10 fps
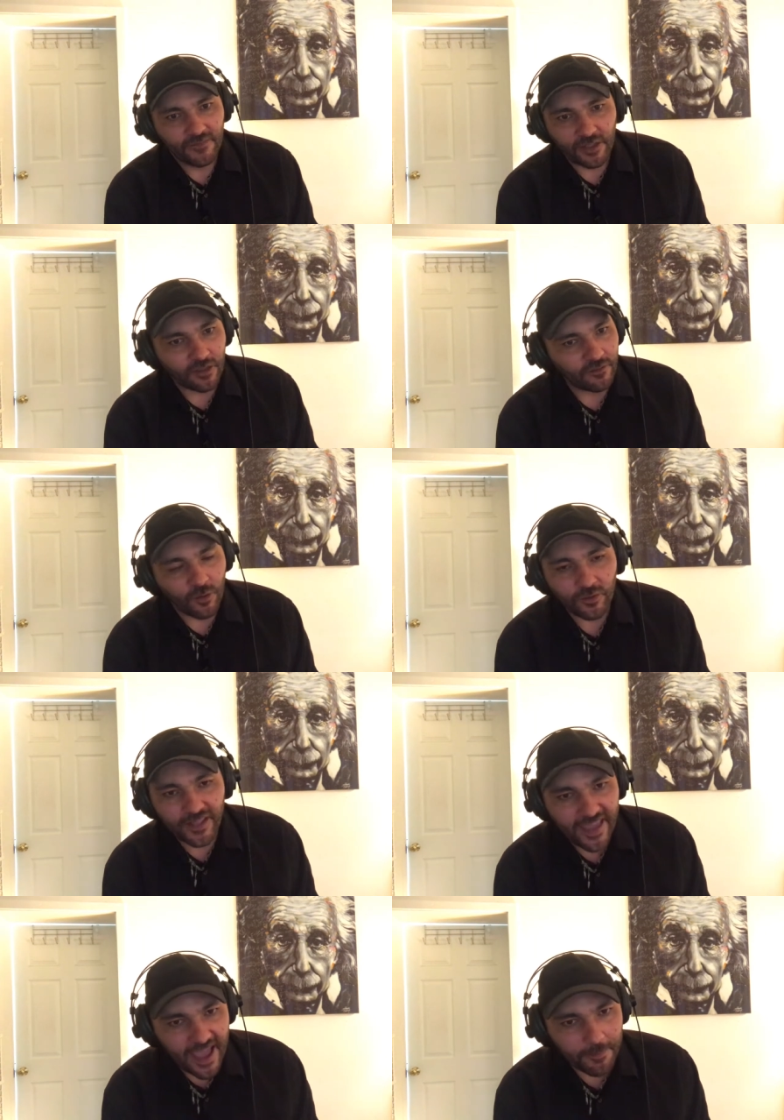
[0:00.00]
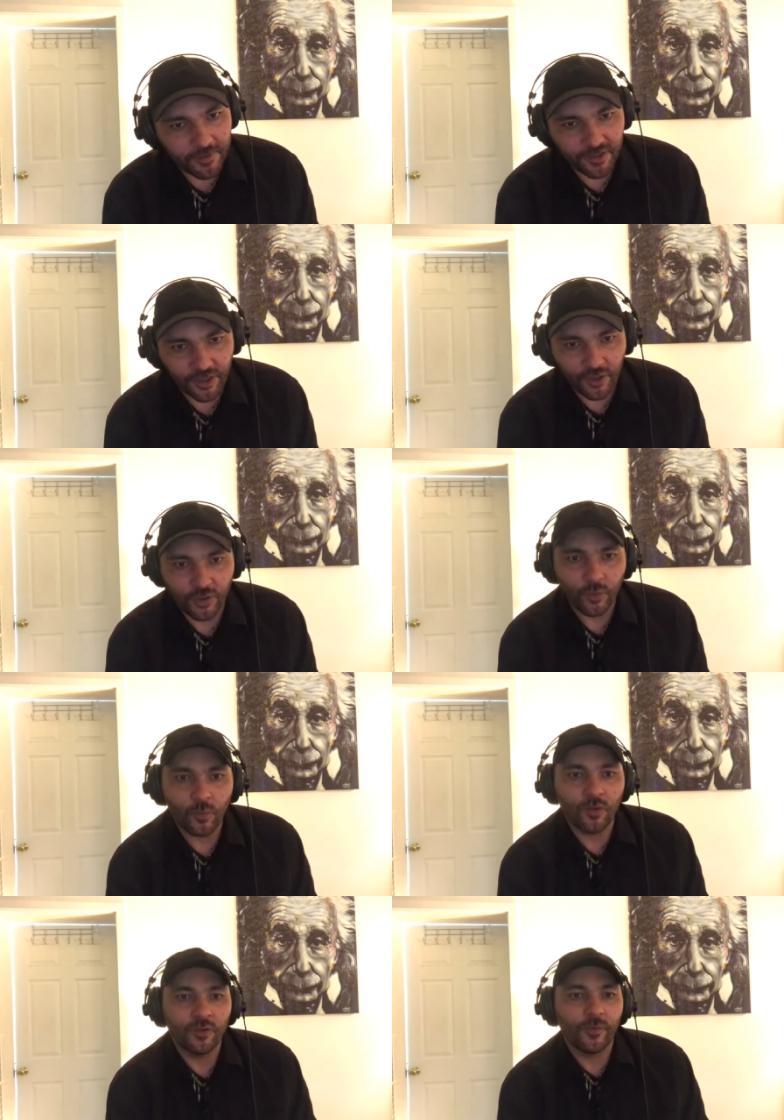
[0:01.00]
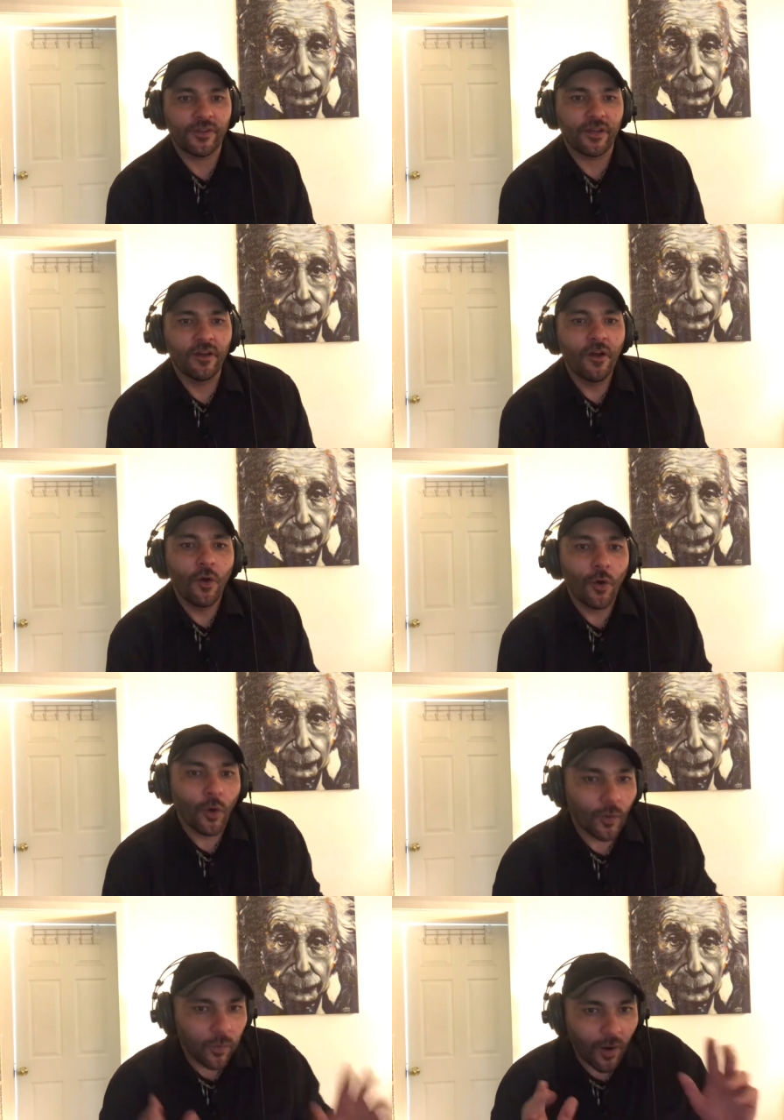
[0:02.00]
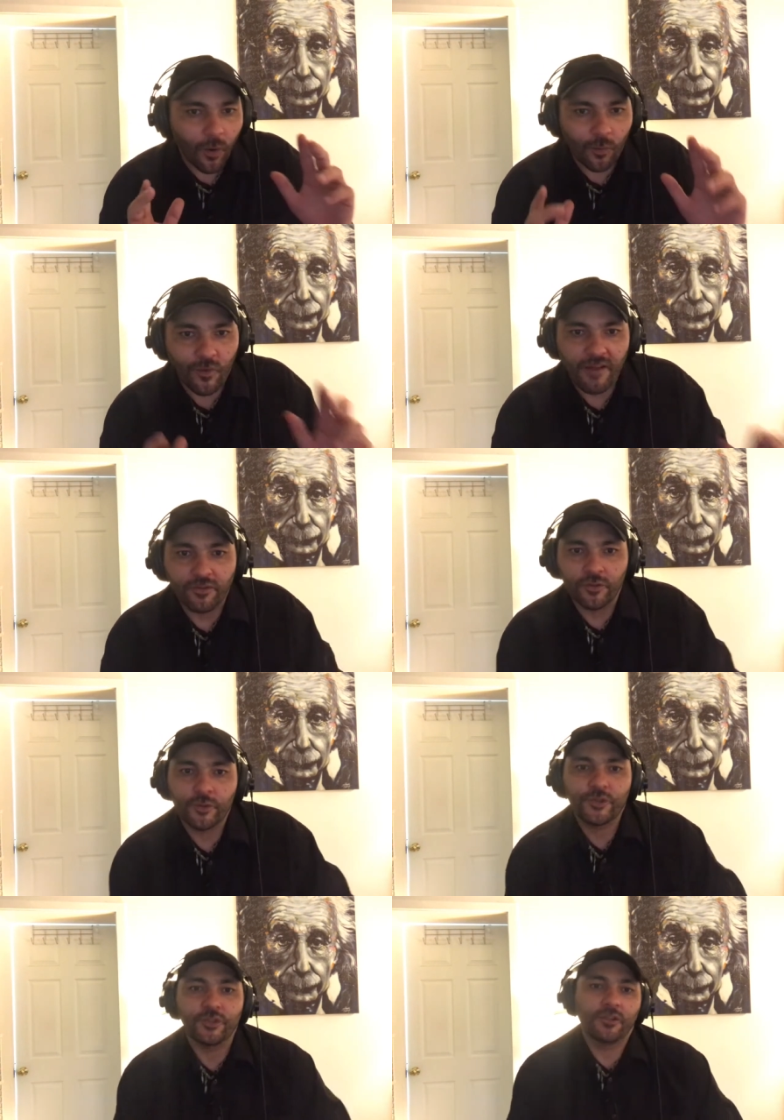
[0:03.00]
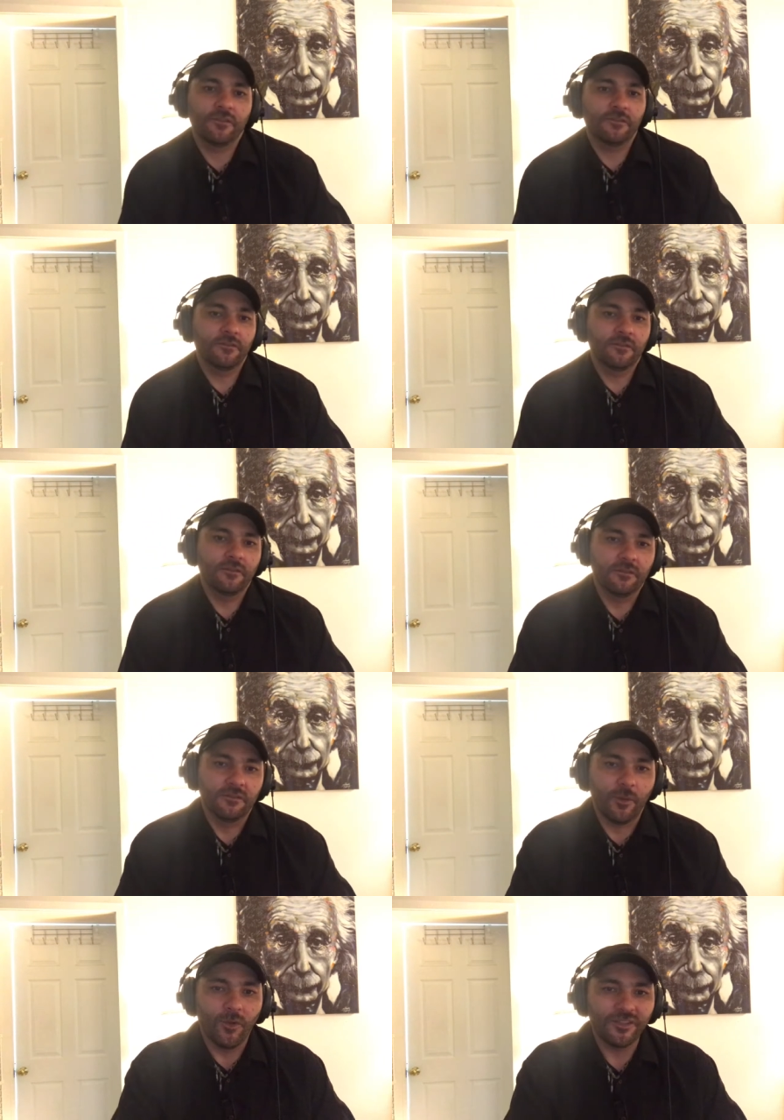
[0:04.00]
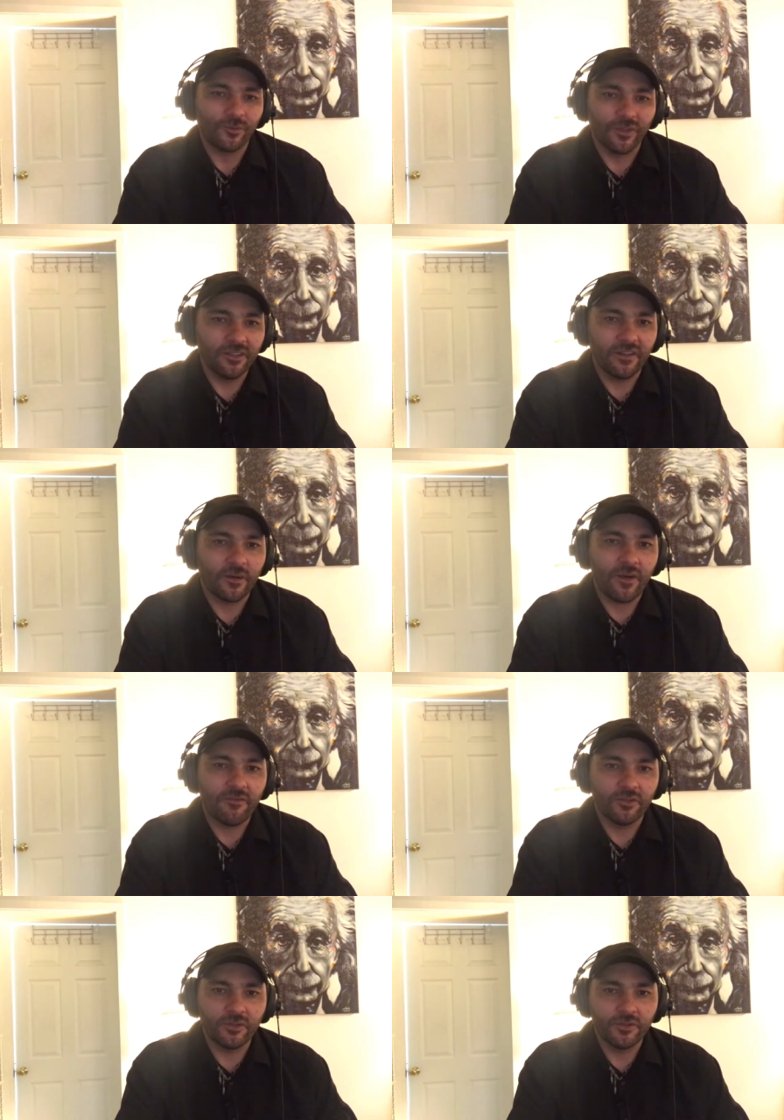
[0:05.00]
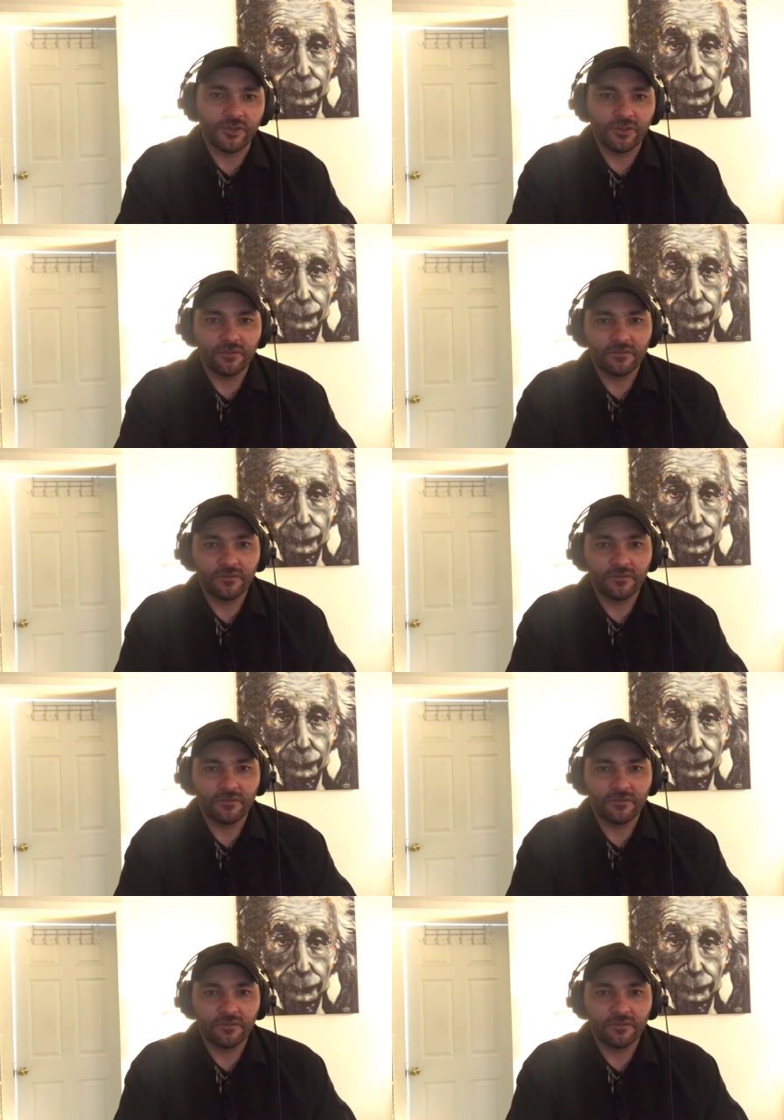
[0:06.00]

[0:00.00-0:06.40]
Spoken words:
It could have only happened in a new world with a, quote, revolution that wasn't really a revolution.